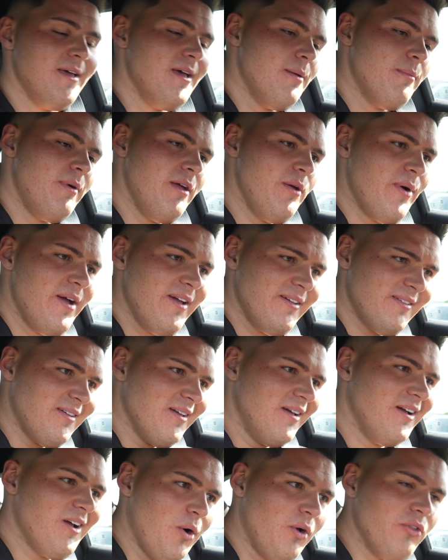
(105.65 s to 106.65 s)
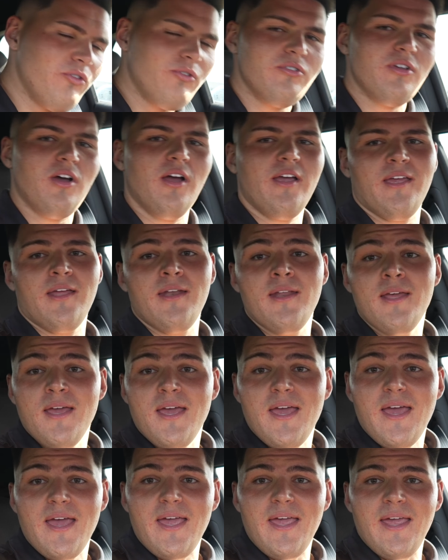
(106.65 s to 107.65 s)
But anyways, going through Dunkin',
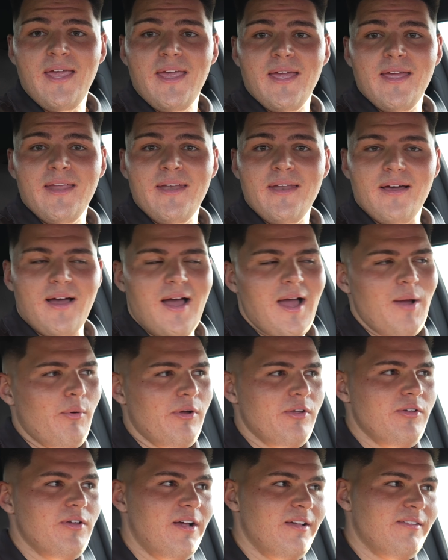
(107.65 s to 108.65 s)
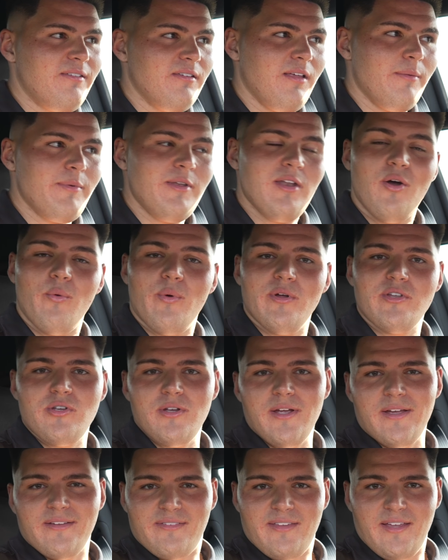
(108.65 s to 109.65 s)
and I want you guys to let me know what you
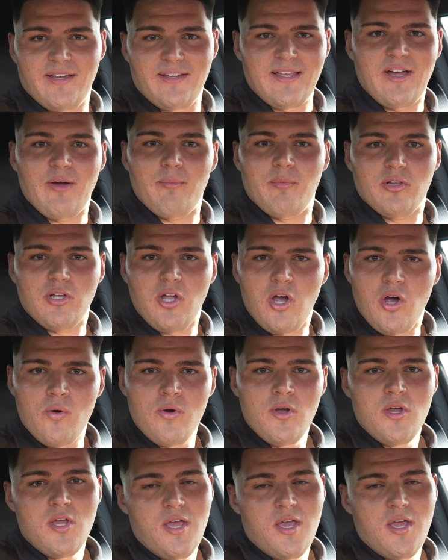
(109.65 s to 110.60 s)
guys think down below.